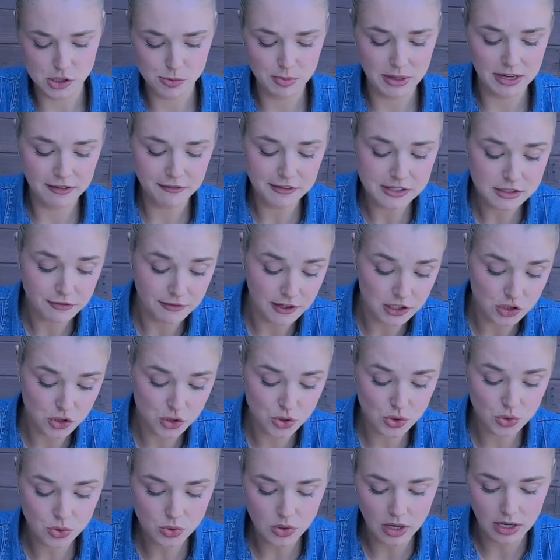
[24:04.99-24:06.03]
But if it's
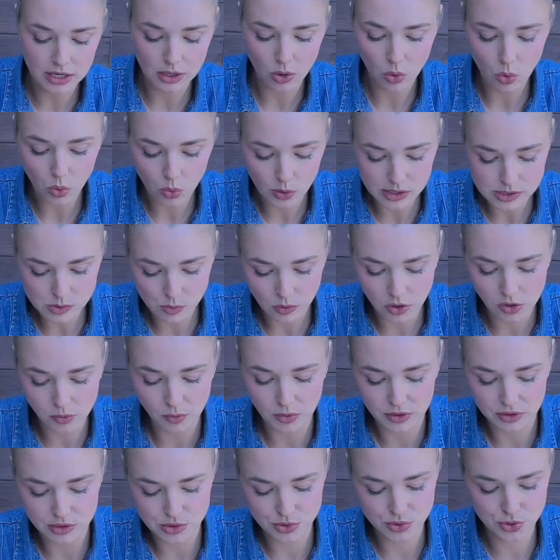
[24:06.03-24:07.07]
functional, I always want
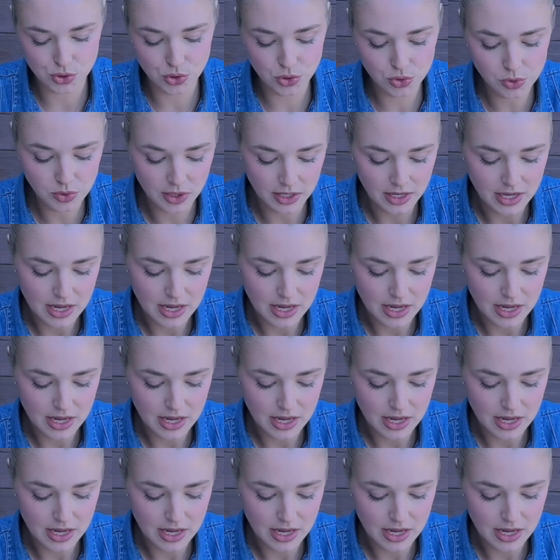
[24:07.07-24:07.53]
1 or 2